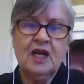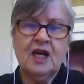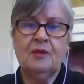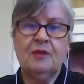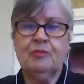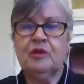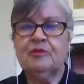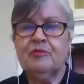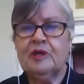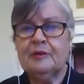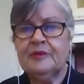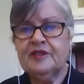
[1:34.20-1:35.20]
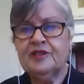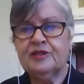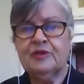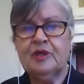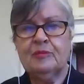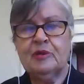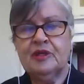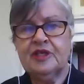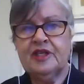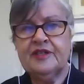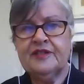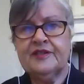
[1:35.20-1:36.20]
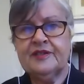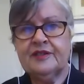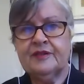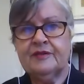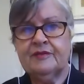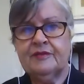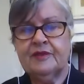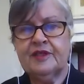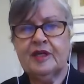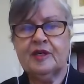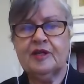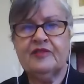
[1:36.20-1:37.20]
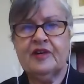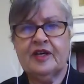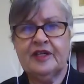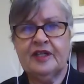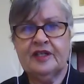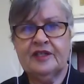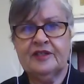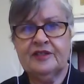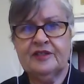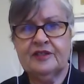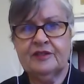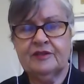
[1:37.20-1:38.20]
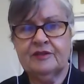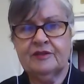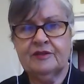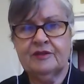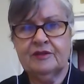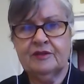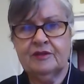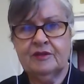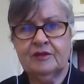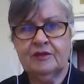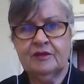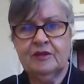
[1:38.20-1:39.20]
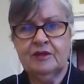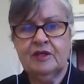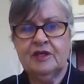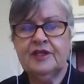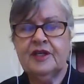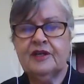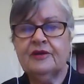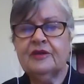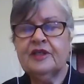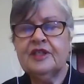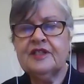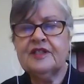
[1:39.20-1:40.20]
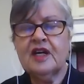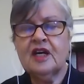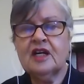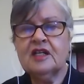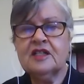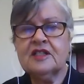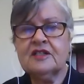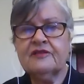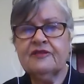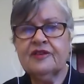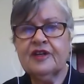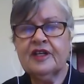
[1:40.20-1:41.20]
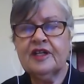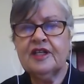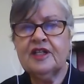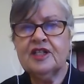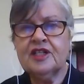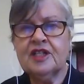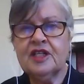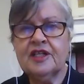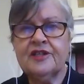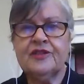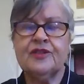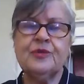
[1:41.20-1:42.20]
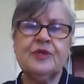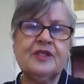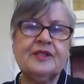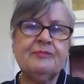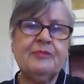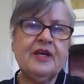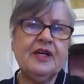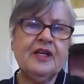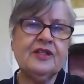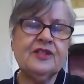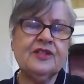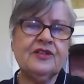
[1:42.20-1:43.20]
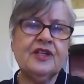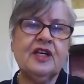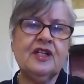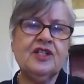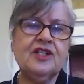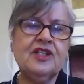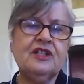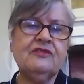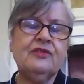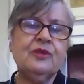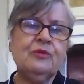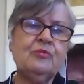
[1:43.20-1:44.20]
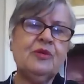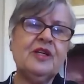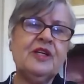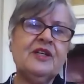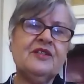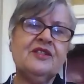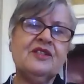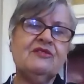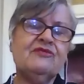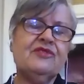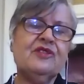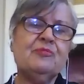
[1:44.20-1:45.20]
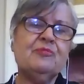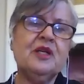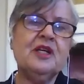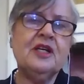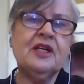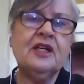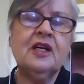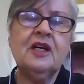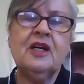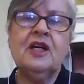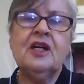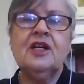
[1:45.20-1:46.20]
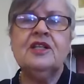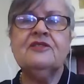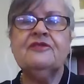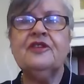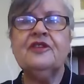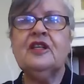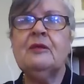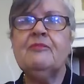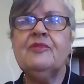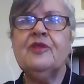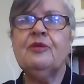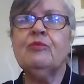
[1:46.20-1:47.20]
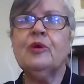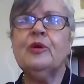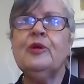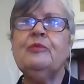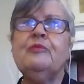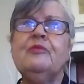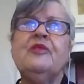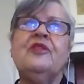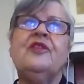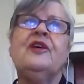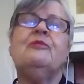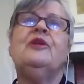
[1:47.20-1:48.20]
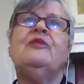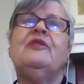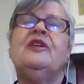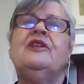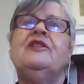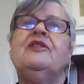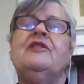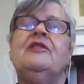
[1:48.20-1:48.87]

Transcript: And pull them up into our bodies and out of our heads. Now, let's ask for our energy to expand. The energy of who we be as an infinite being to fill up the room that we're in.